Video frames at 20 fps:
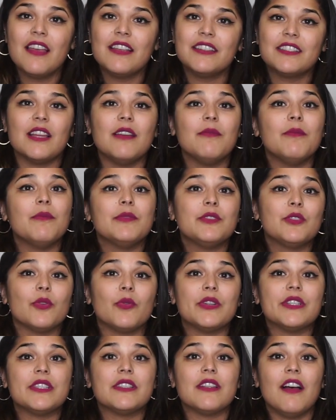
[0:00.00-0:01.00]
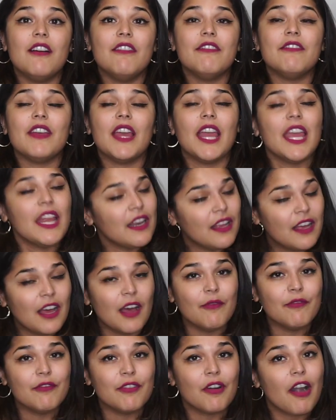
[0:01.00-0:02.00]
some source of
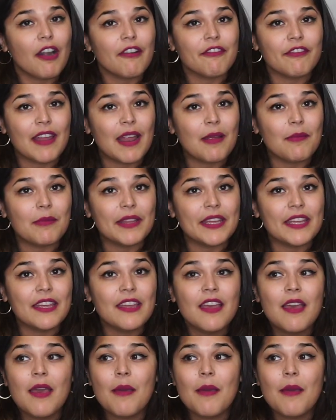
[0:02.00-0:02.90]
income for our family.